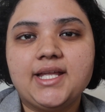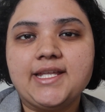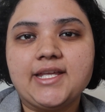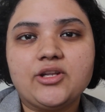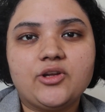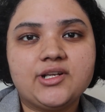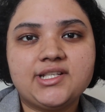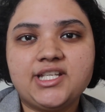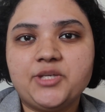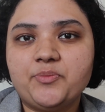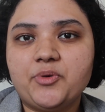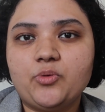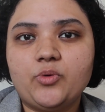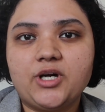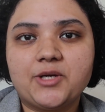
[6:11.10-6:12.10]
cannot keep
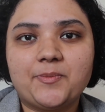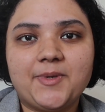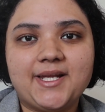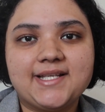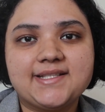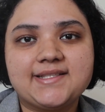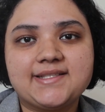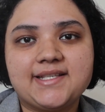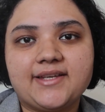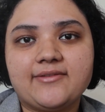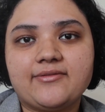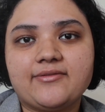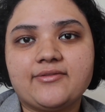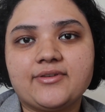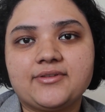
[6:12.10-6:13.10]
a workplace
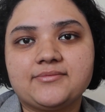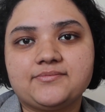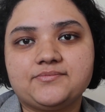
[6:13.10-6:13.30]
safe.